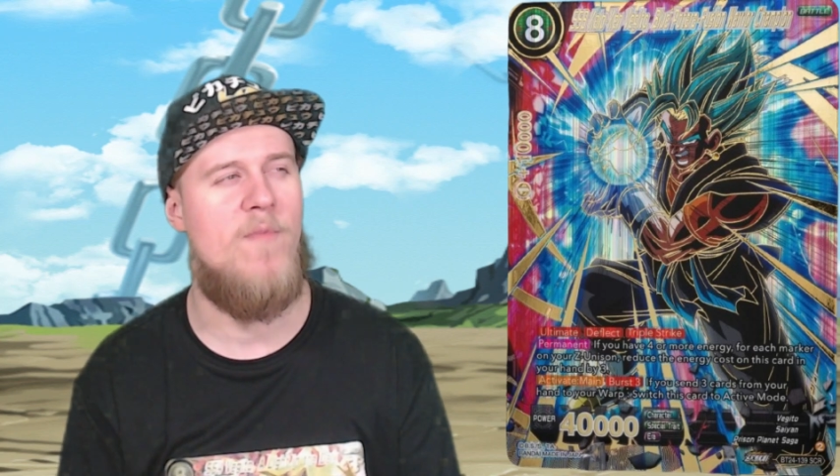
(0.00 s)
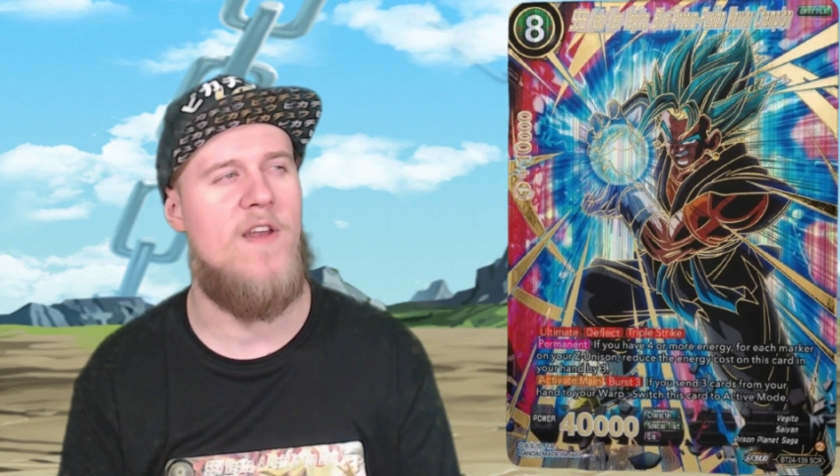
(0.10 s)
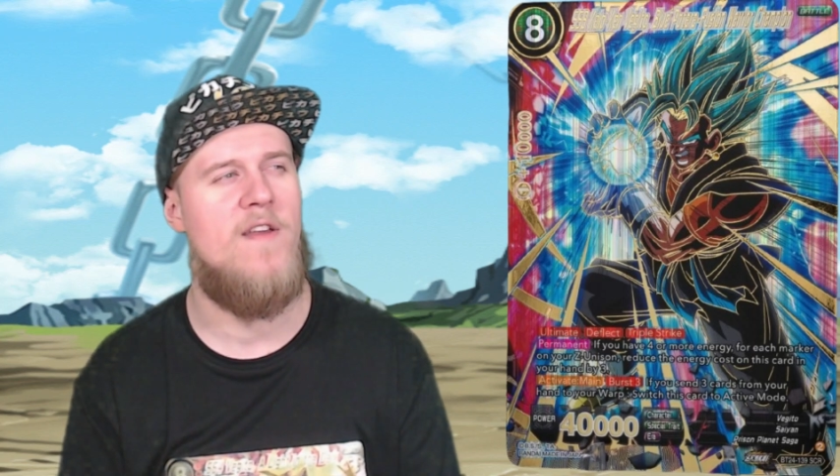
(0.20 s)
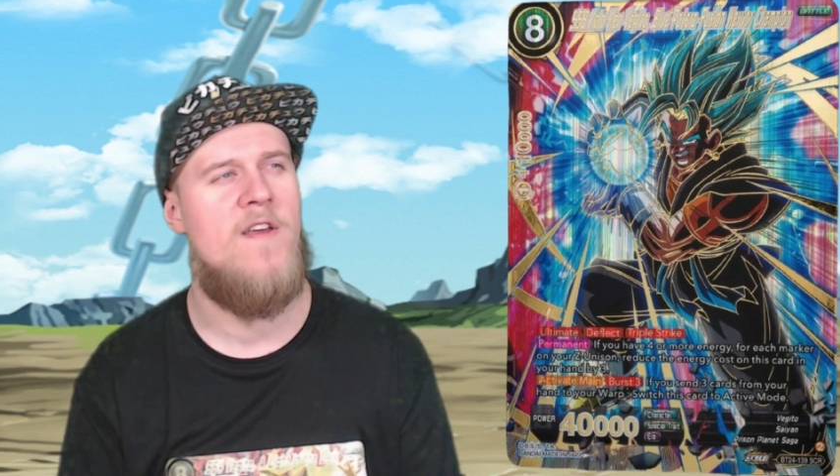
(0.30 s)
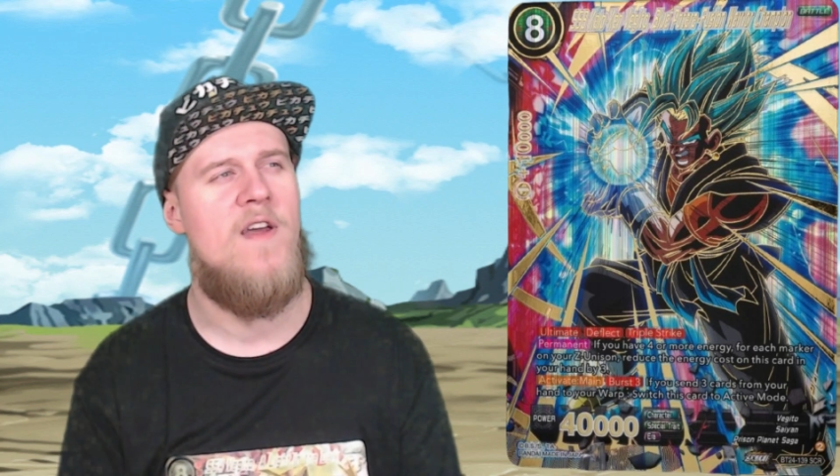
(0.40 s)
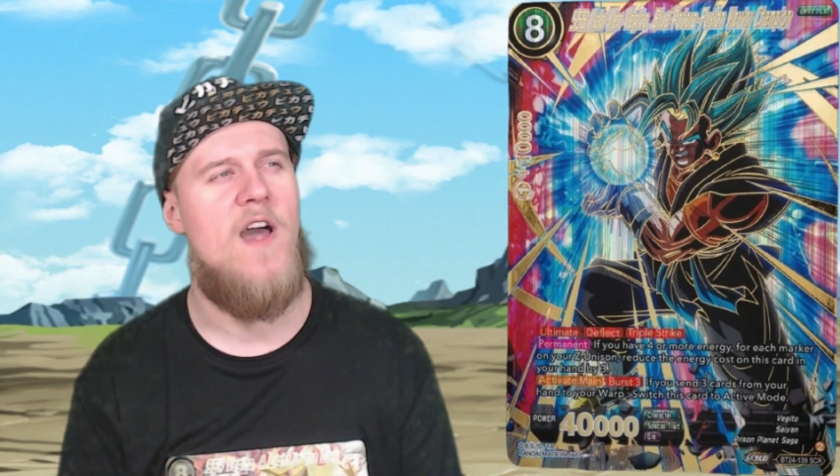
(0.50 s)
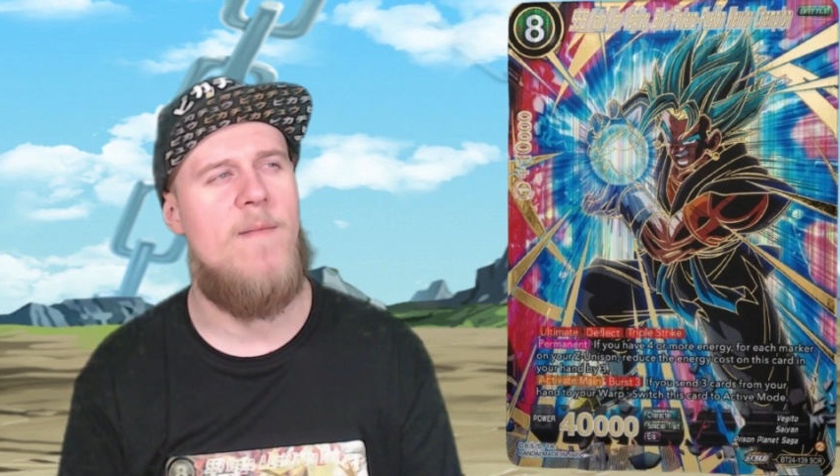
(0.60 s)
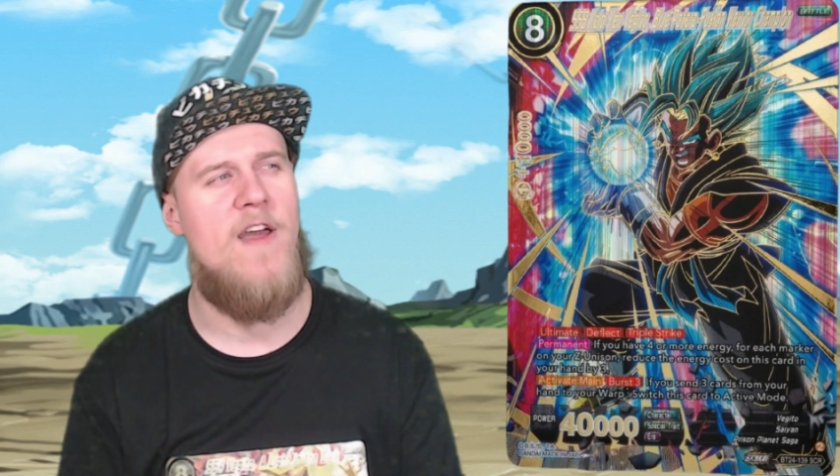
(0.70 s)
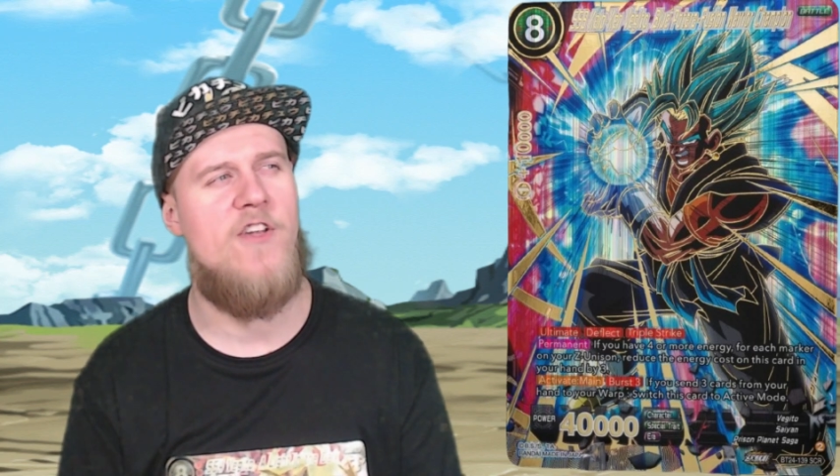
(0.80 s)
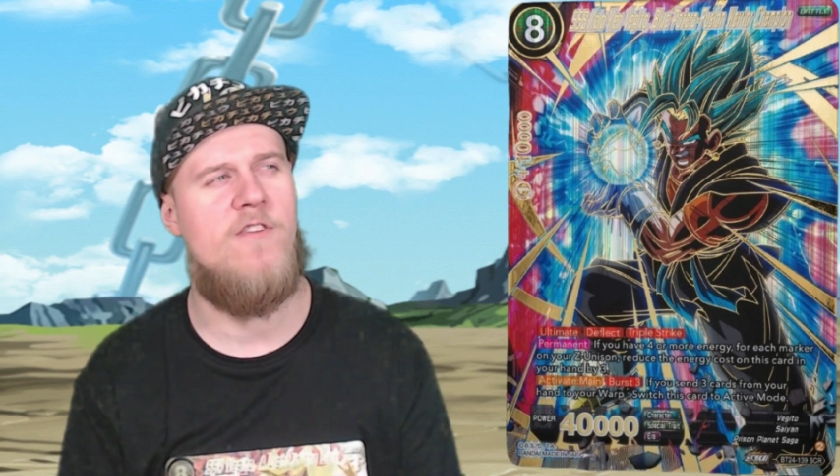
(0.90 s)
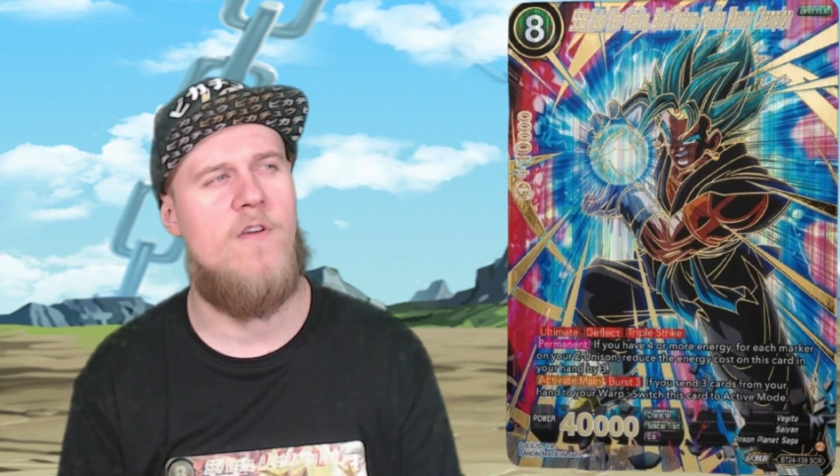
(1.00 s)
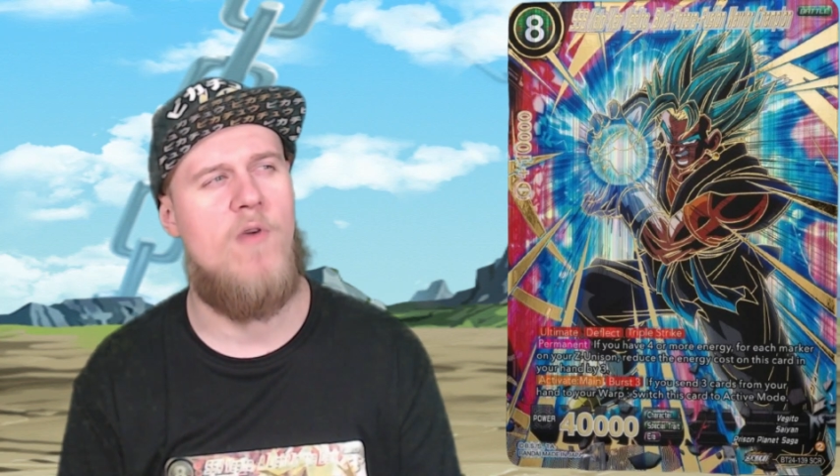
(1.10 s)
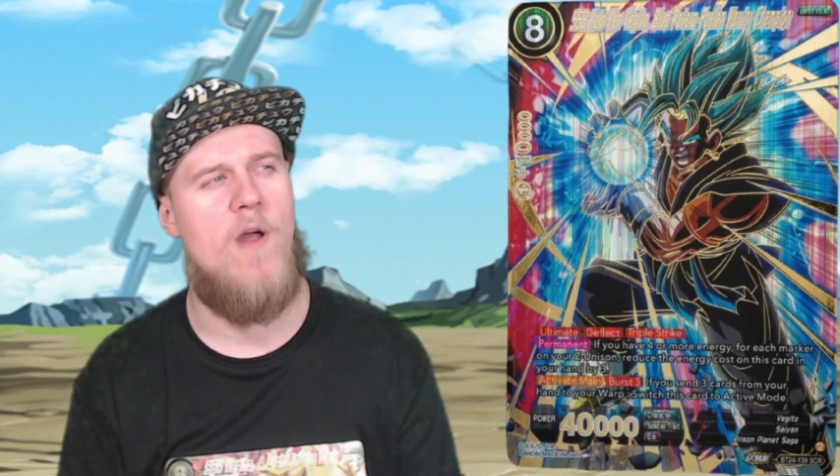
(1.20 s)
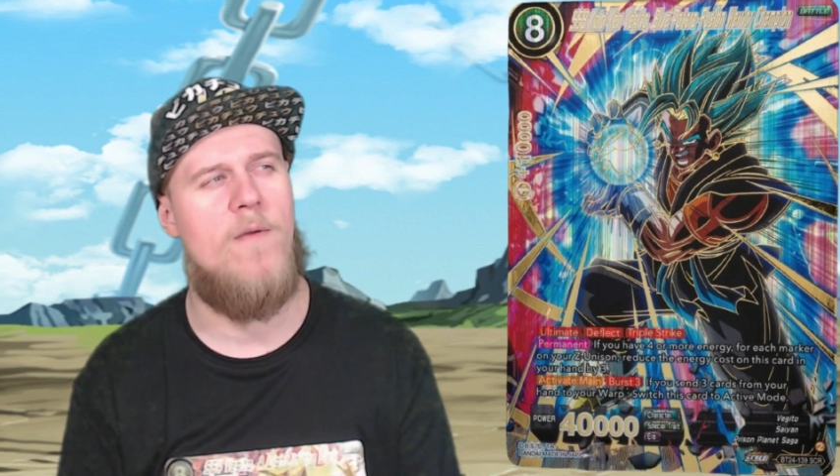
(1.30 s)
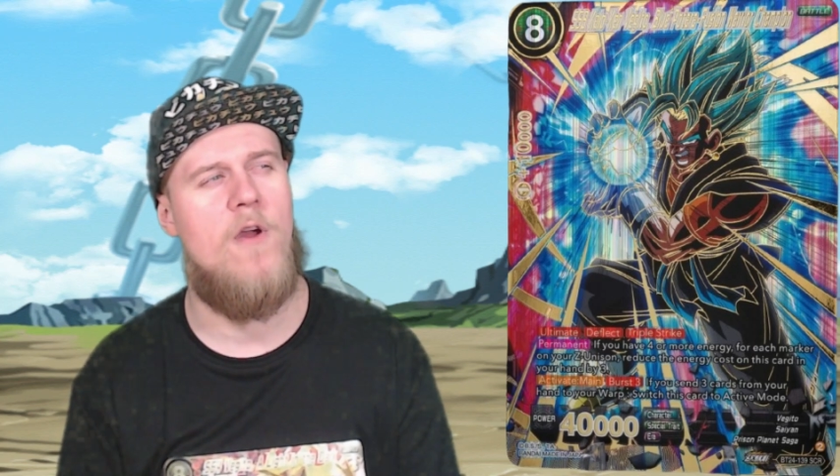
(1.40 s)
But I imagine they'll
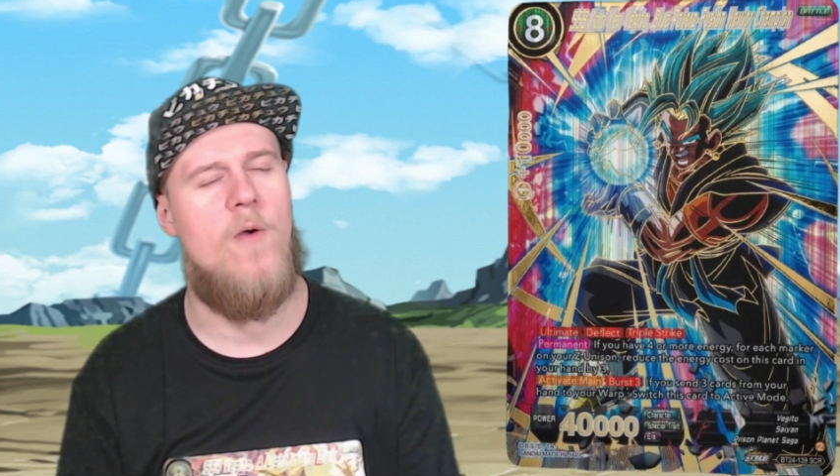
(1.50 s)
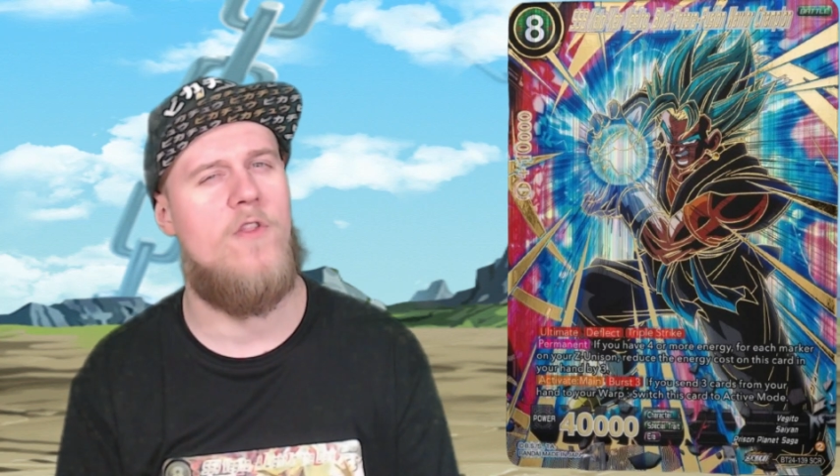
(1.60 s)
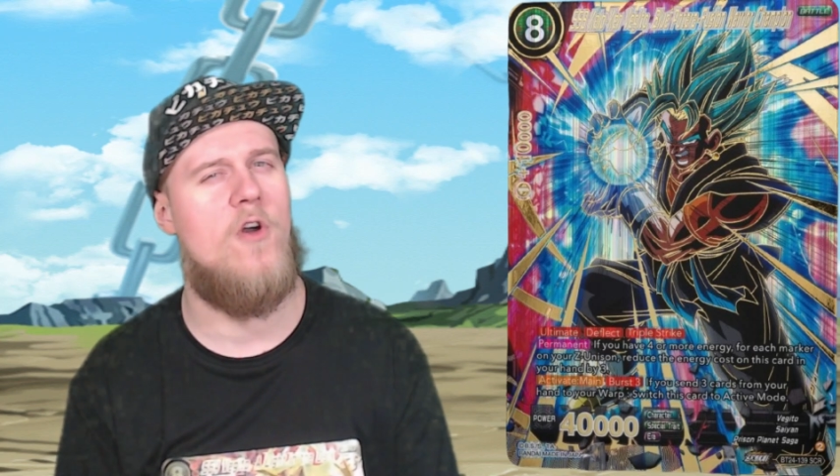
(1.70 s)
probably go with